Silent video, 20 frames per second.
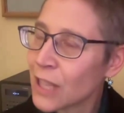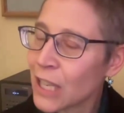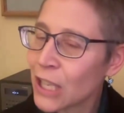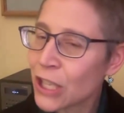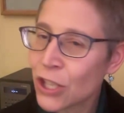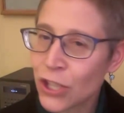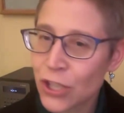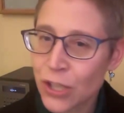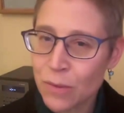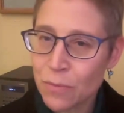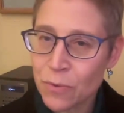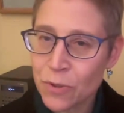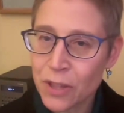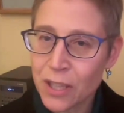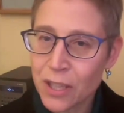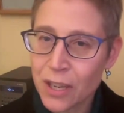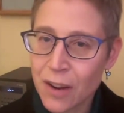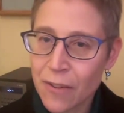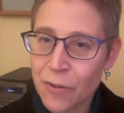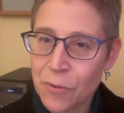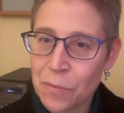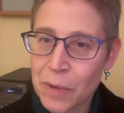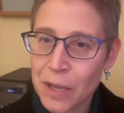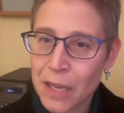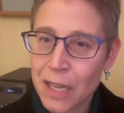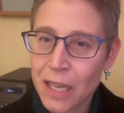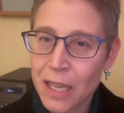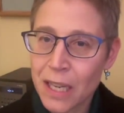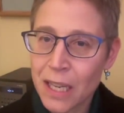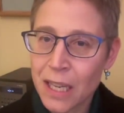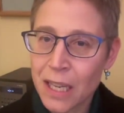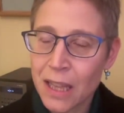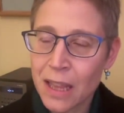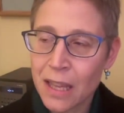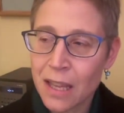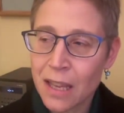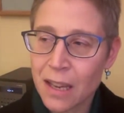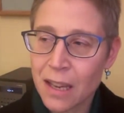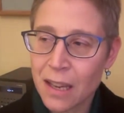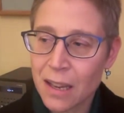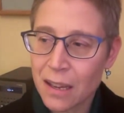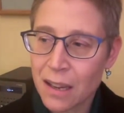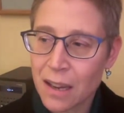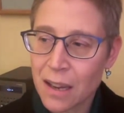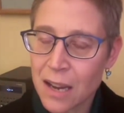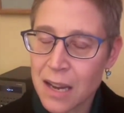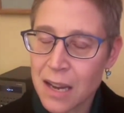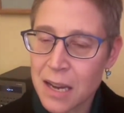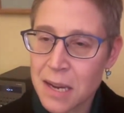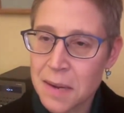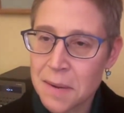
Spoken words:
relationship with the government in the